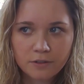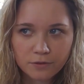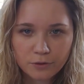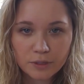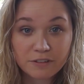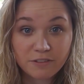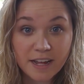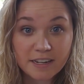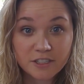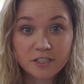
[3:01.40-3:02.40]
fully
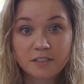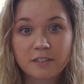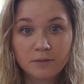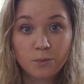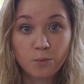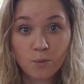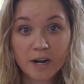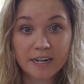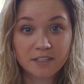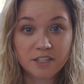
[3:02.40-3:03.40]
fledged
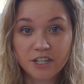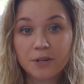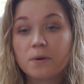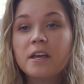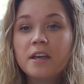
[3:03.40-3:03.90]
wanting to do?